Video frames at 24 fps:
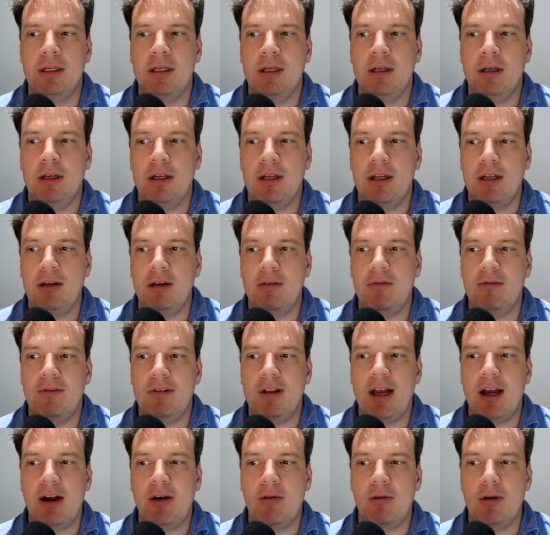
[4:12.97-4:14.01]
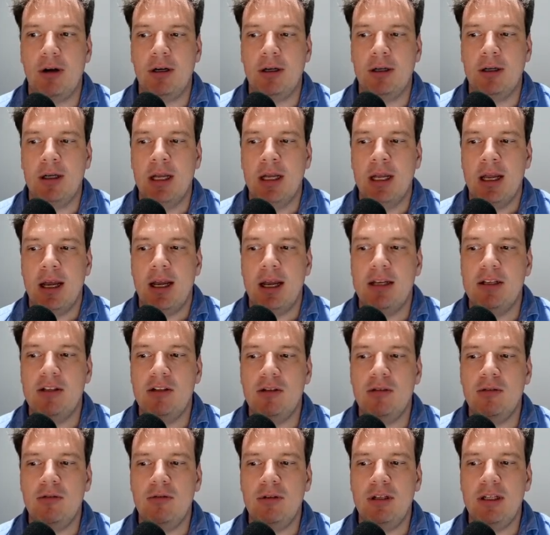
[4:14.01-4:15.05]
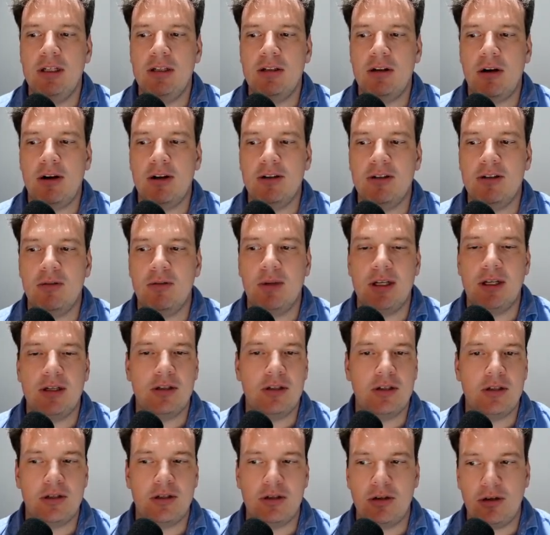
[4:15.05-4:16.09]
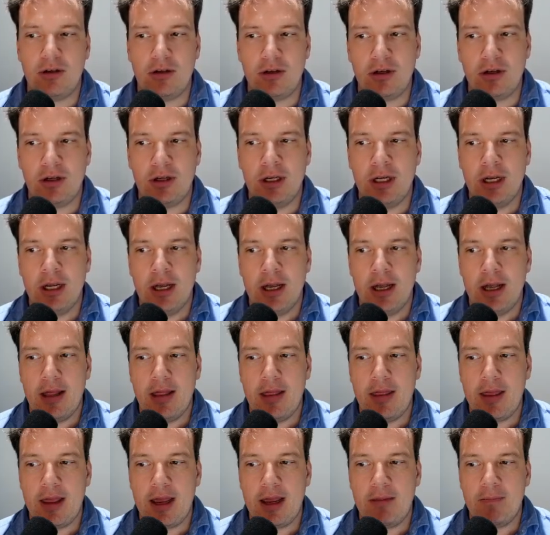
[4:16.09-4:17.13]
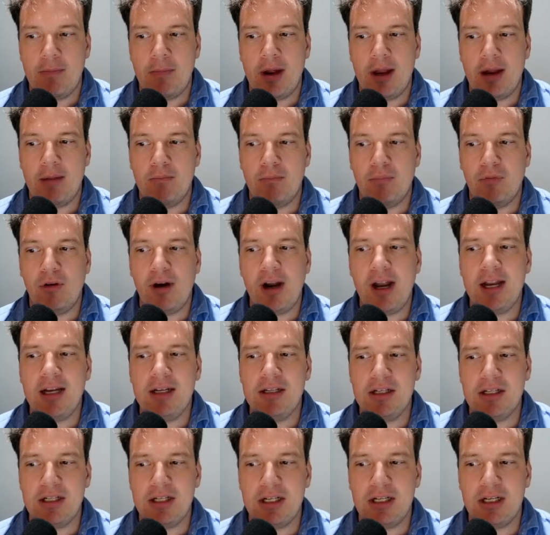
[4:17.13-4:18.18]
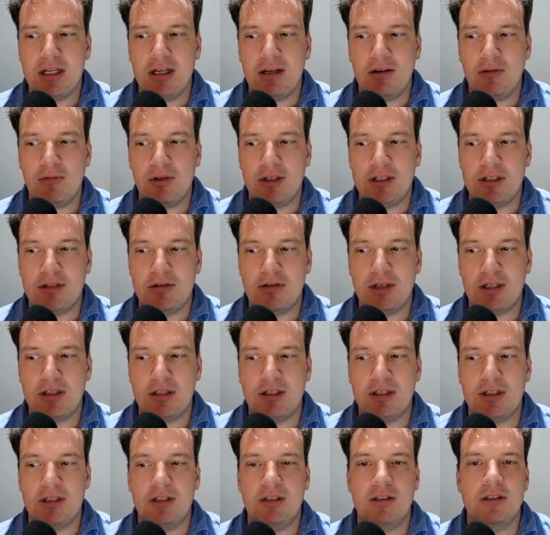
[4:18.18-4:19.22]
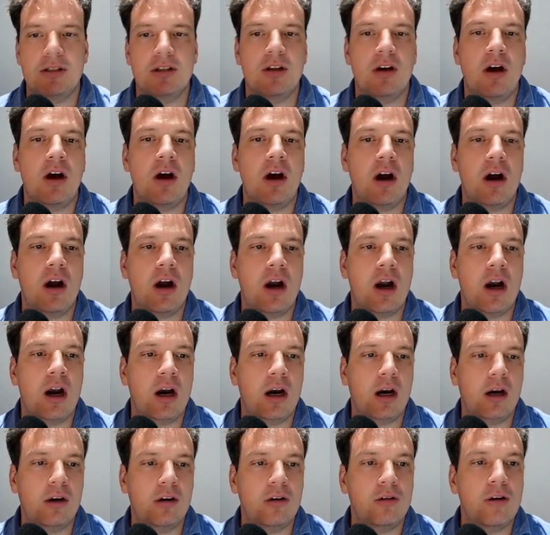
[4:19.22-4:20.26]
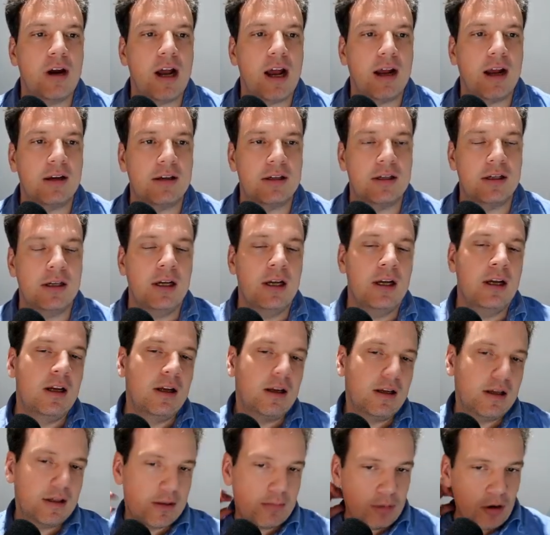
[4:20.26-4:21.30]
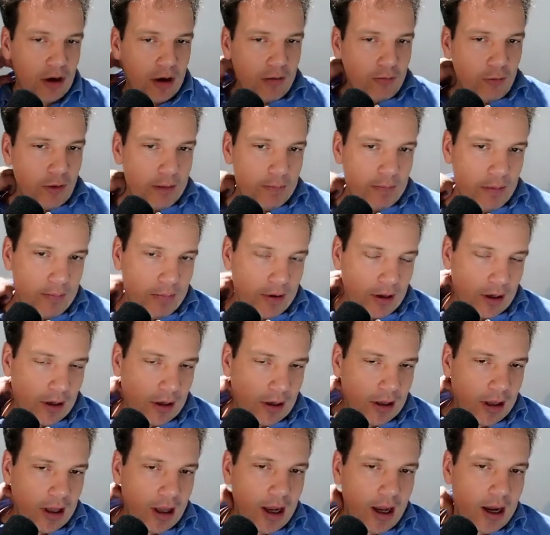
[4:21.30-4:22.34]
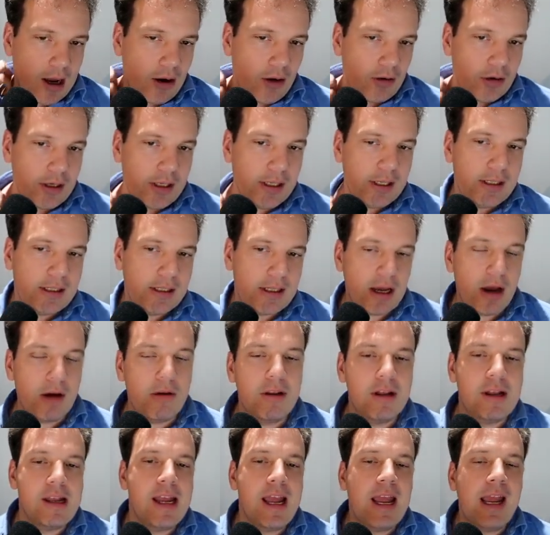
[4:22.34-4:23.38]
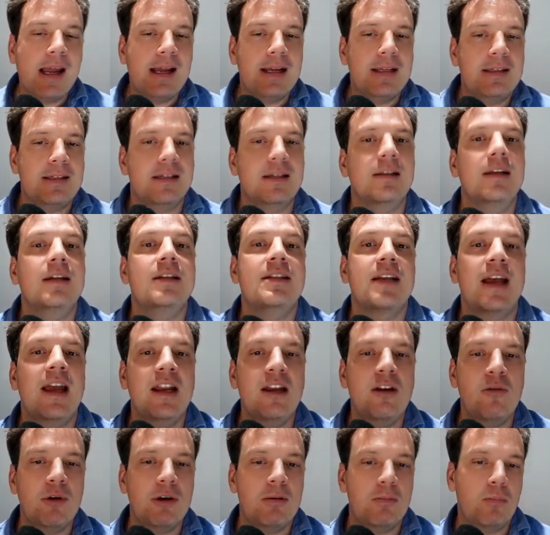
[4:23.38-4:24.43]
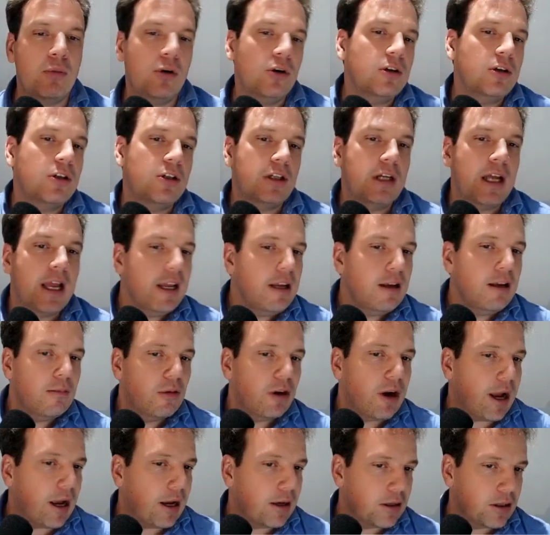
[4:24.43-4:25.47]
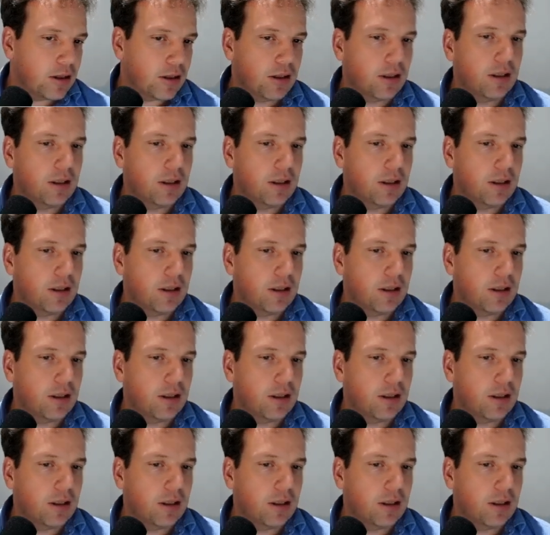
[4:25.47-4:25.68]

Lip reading: in Flower, I do need to also make sure that my branching restrictions are correct. Because the problem with Bitbucket Cloud is out of the gates, it lets anyone push to any branch.